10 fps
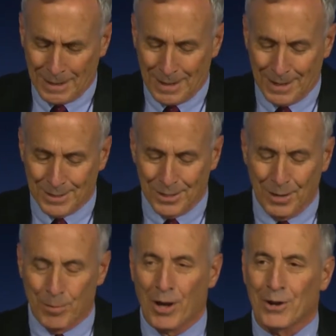it's a
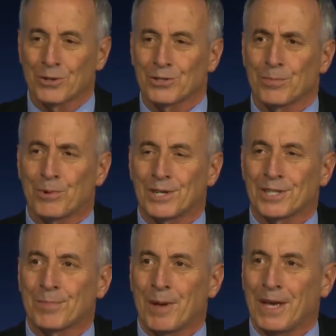deep honor to
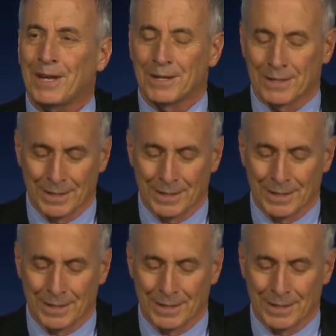participate